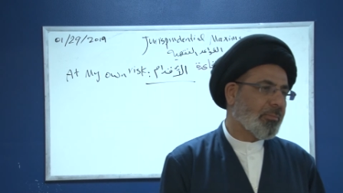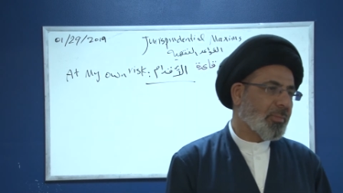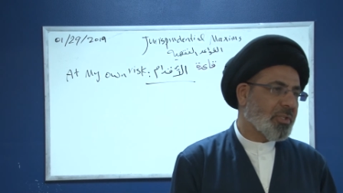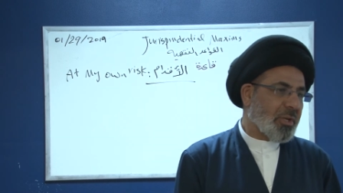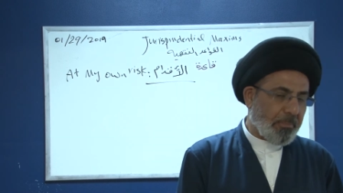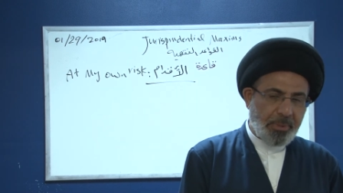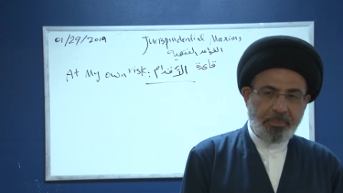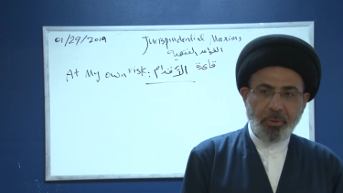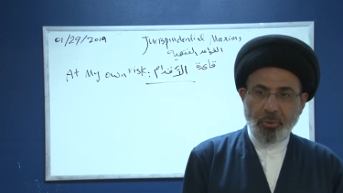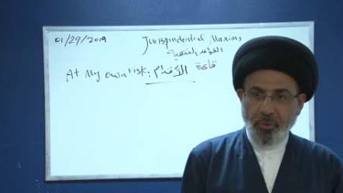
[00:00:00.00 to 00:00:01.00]
Some
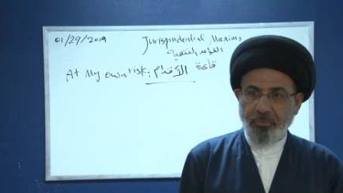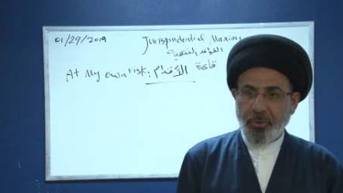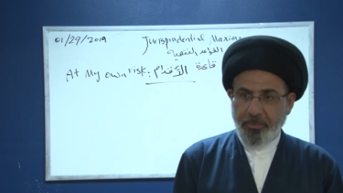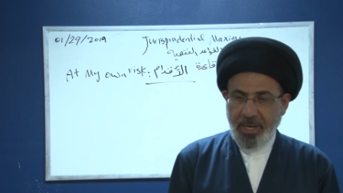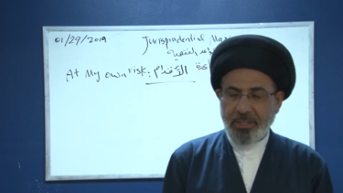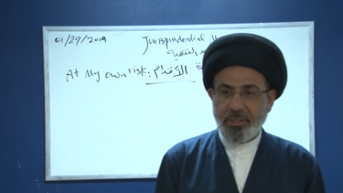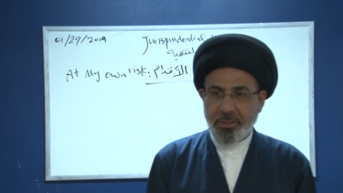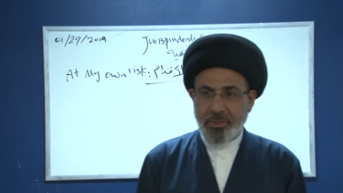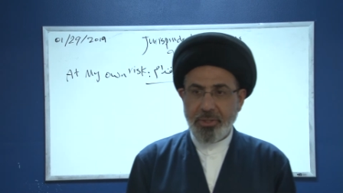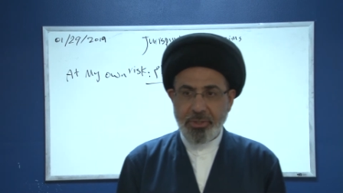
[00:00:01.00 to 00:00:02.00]
people go for
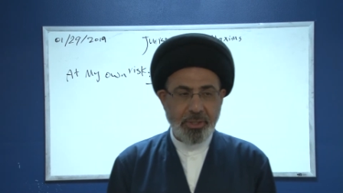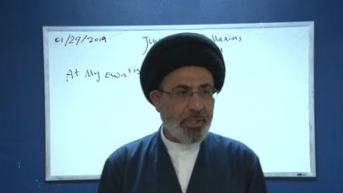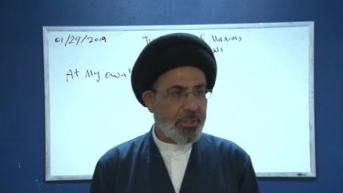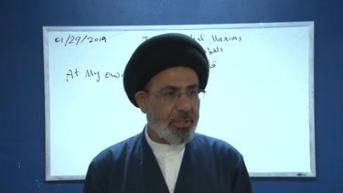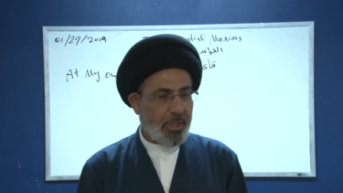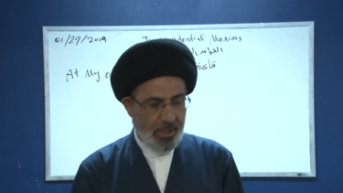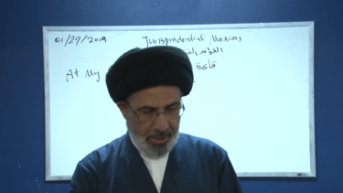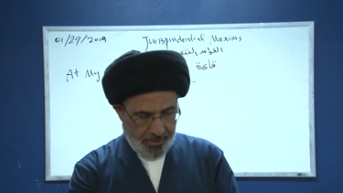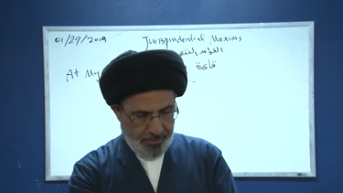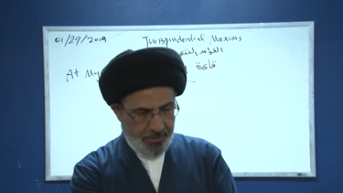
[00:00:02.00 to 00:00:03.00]
plastic surgeries
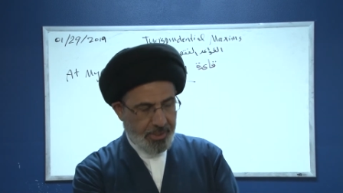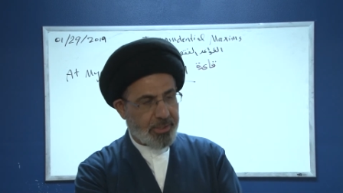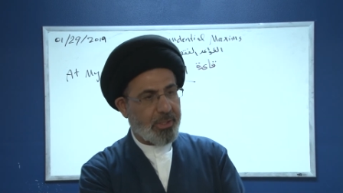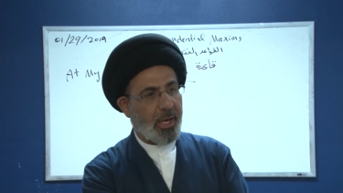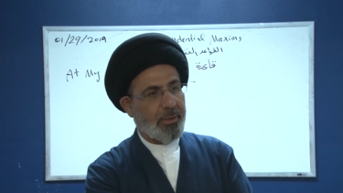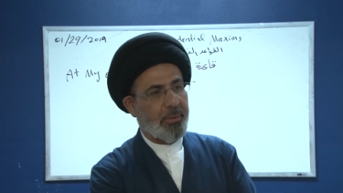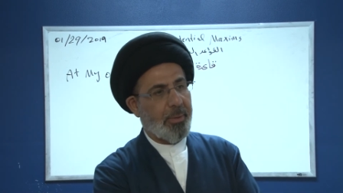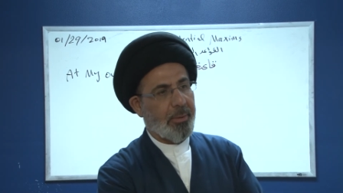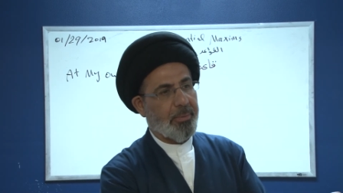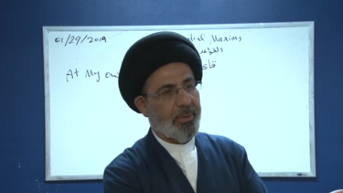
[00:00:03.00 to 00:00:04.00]
and then they sign the
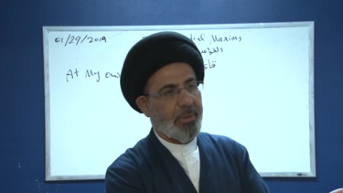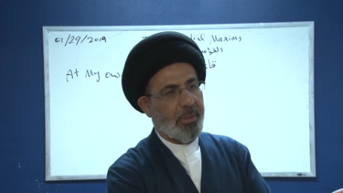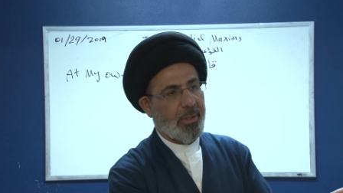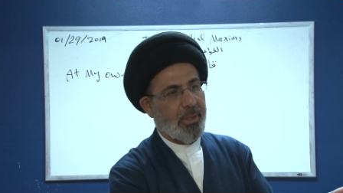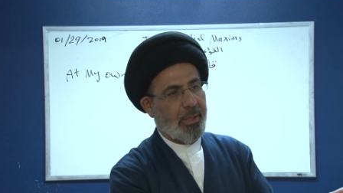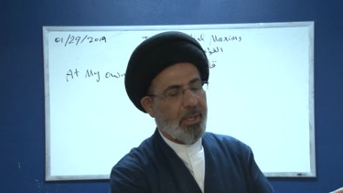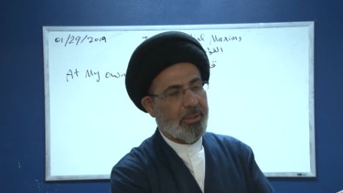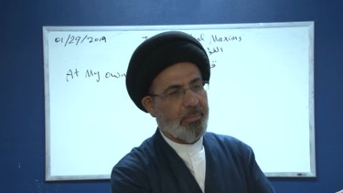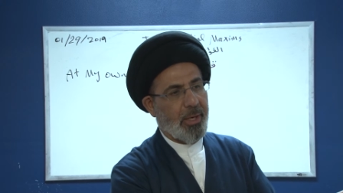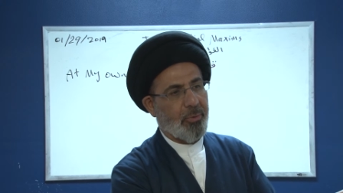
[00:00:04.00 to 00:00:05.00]
paper
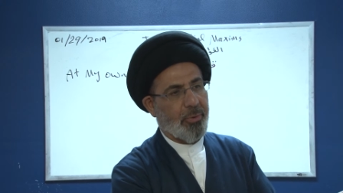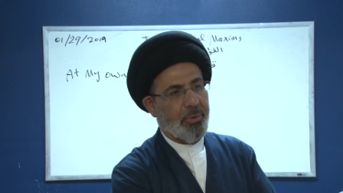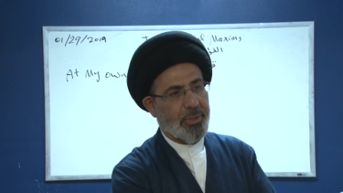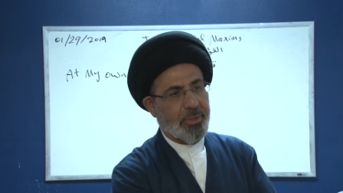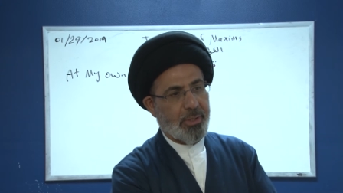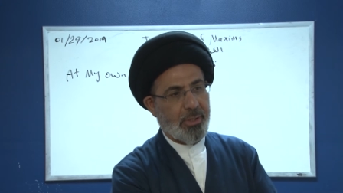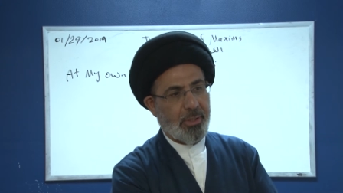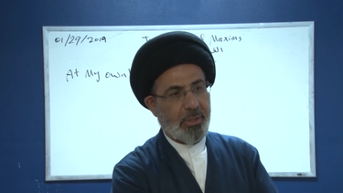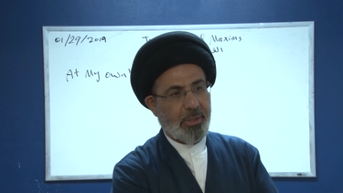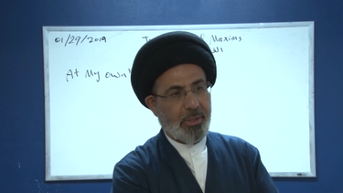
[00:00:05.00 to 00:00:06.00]
at my own risk.
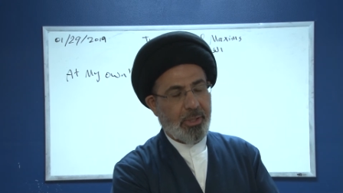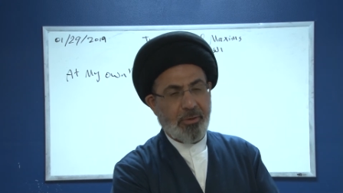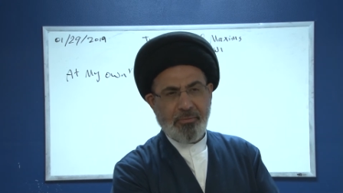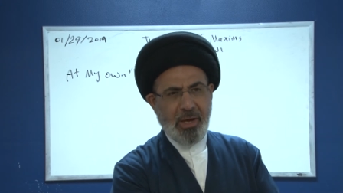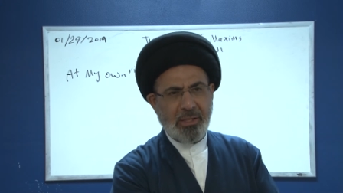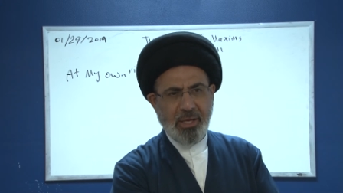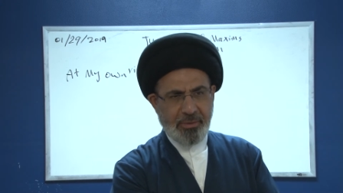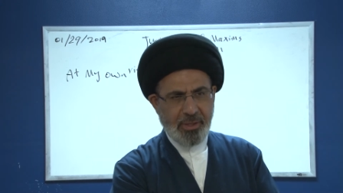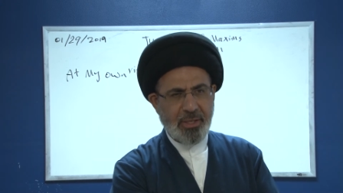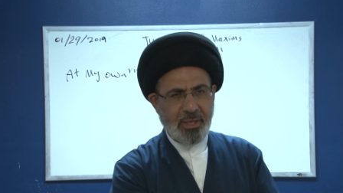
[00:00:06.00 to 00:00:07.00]
In fact, I
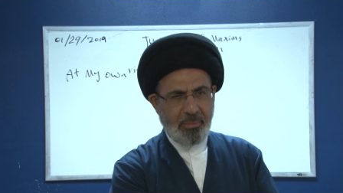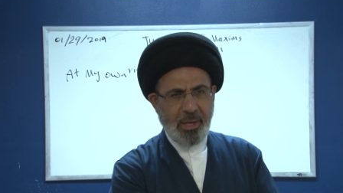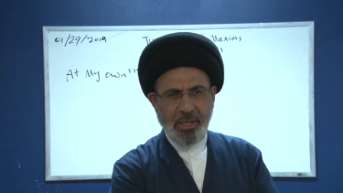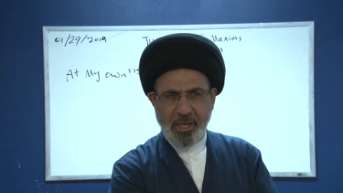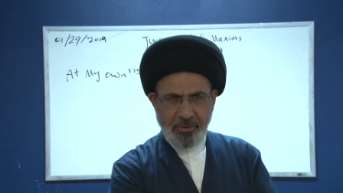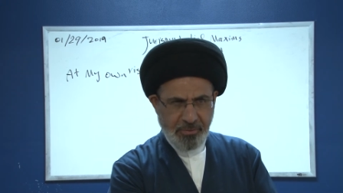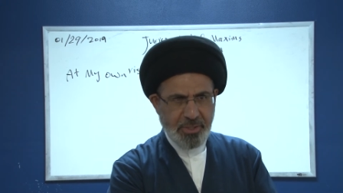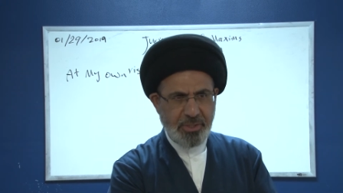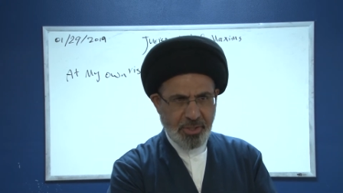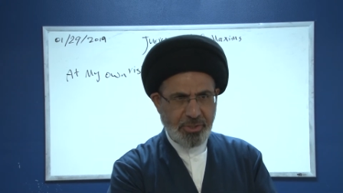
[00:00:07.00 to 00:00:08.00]
think in America, every
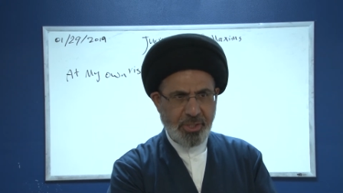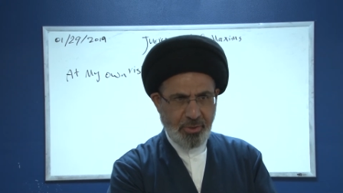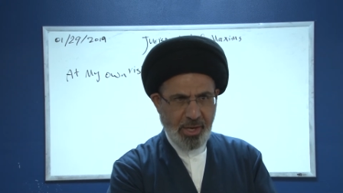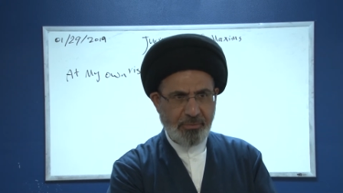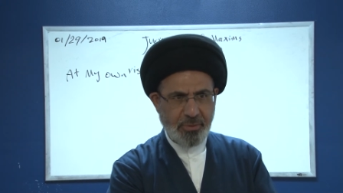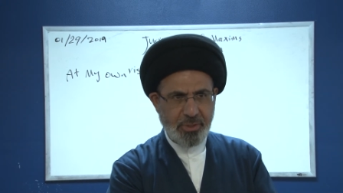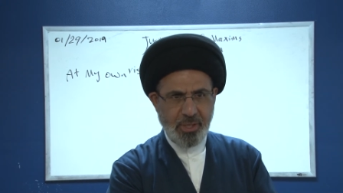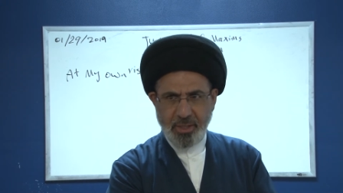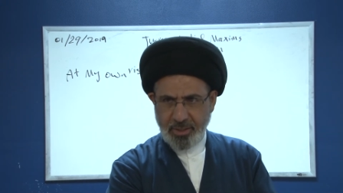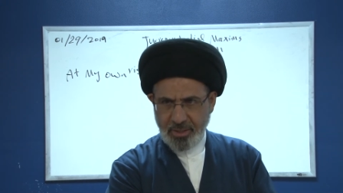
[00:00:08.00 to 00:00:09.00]
surgery you have to
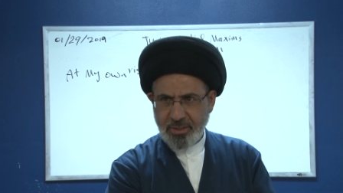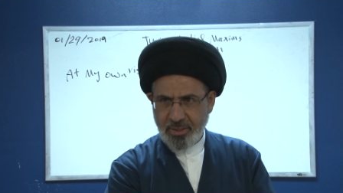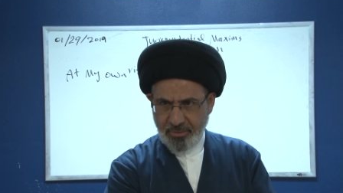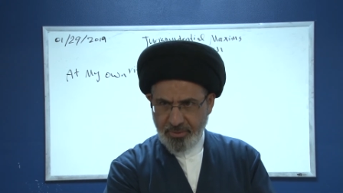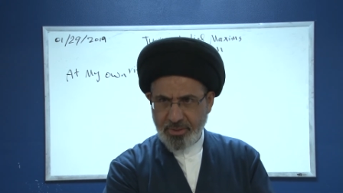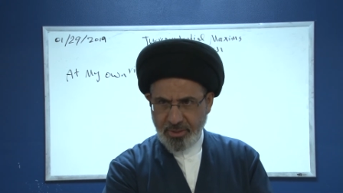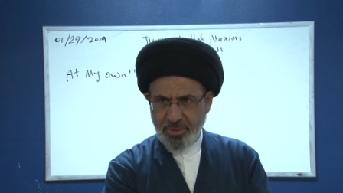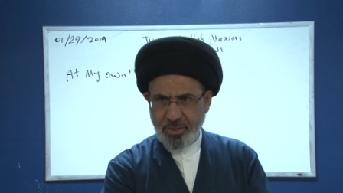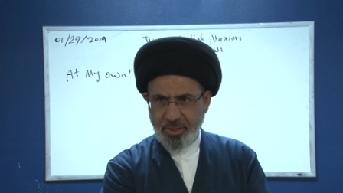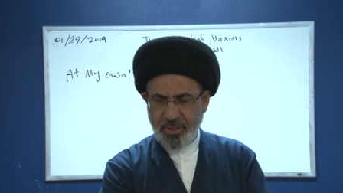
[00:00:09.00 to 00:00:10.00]
sign, yes? Every
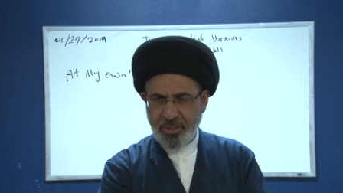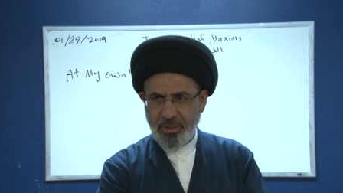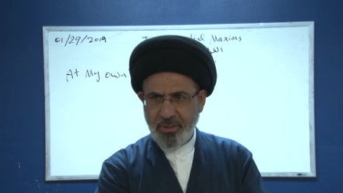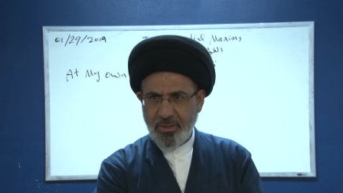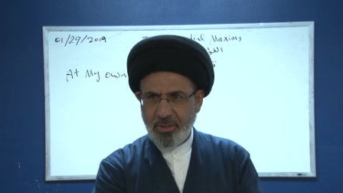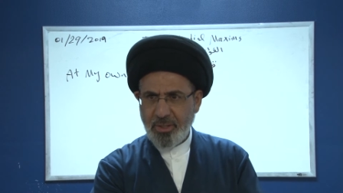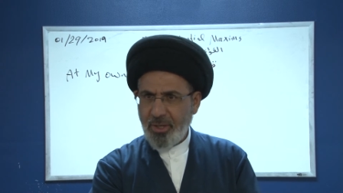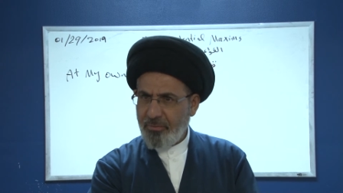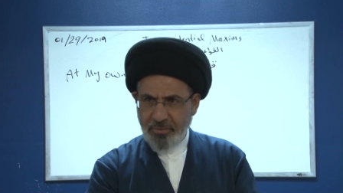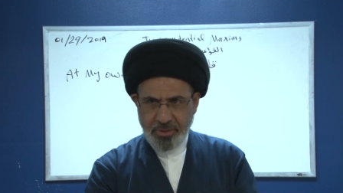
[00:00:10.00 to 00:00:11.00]
surgery?
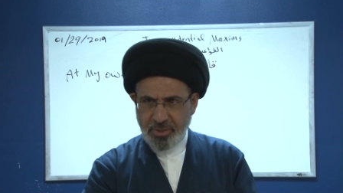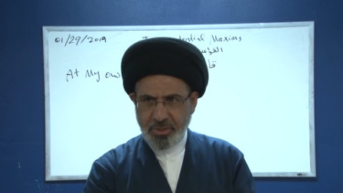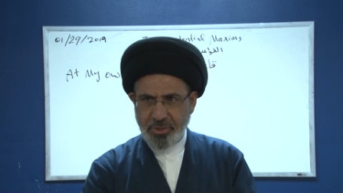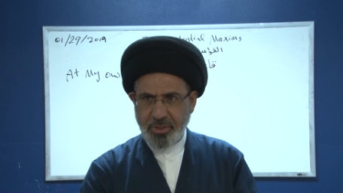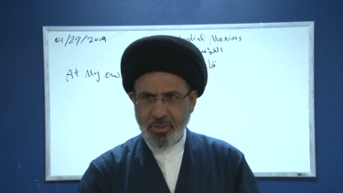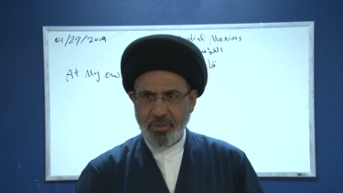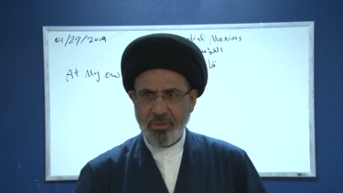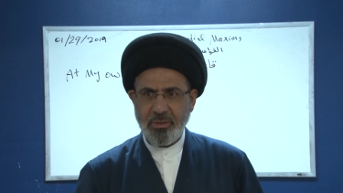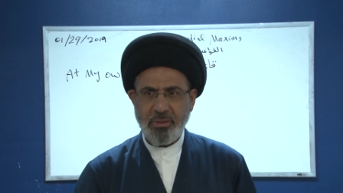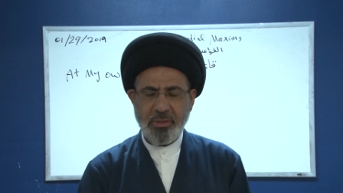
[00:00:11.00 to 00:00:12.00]
Every surgery.
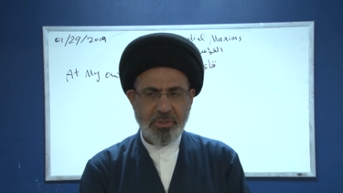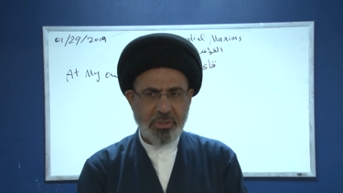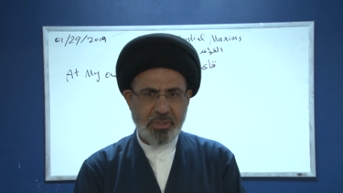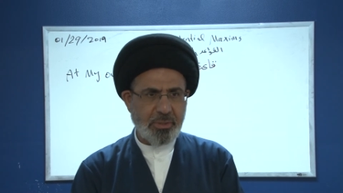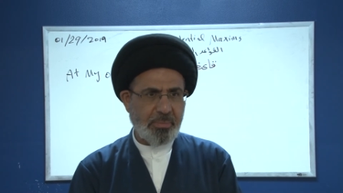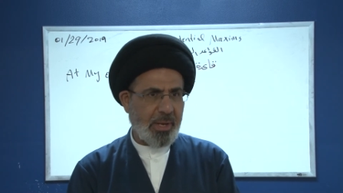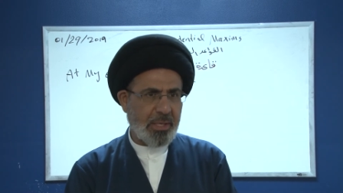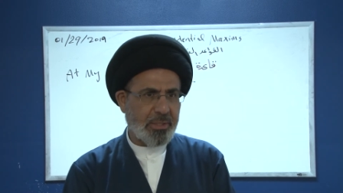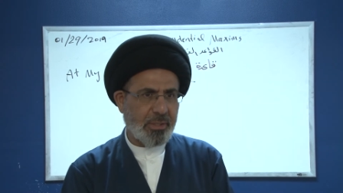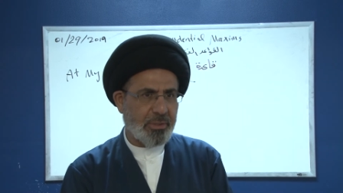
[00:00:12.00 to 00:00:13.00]
Not just the
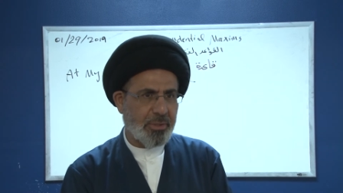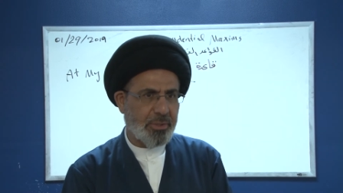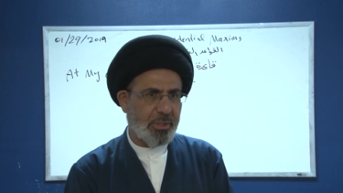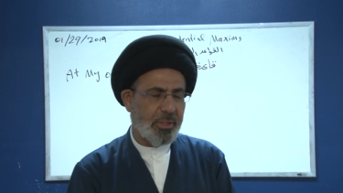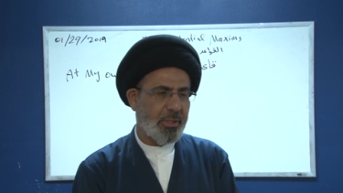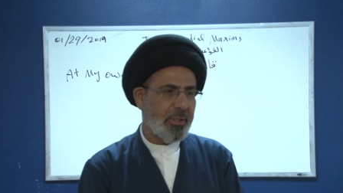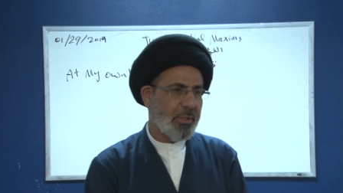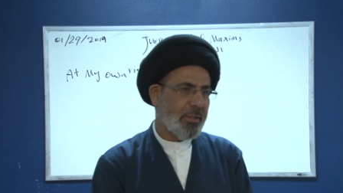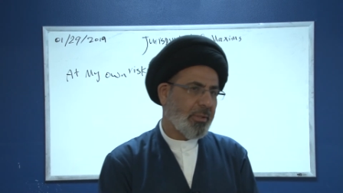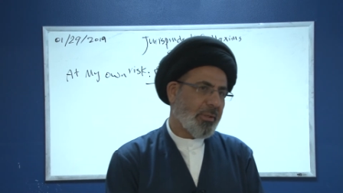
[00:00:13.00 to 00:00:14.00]
plastic surgery.
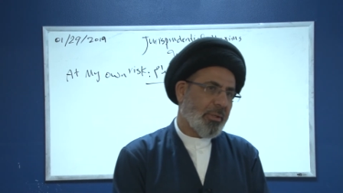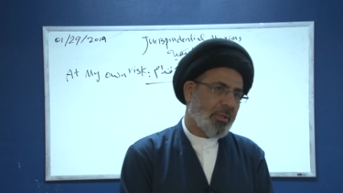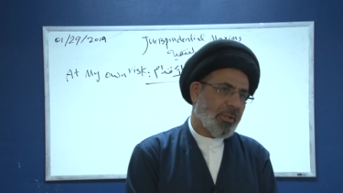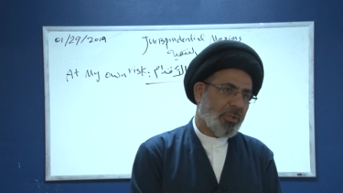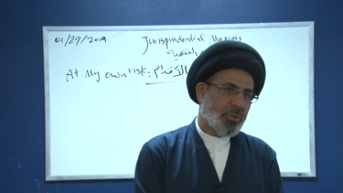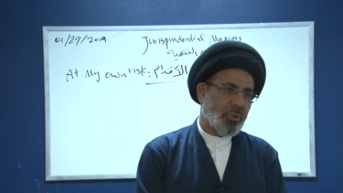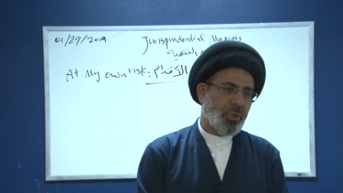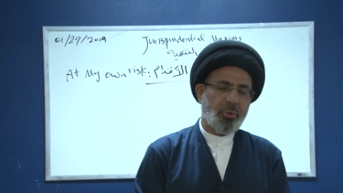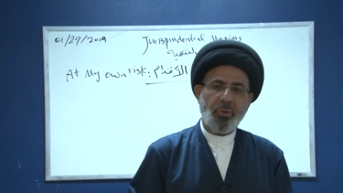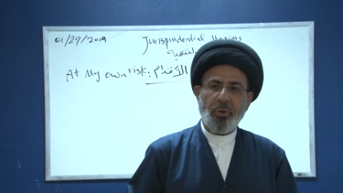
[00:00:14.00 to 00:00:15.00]
So
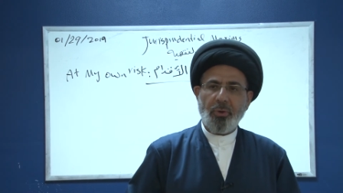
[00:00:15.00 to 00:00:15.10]
you know.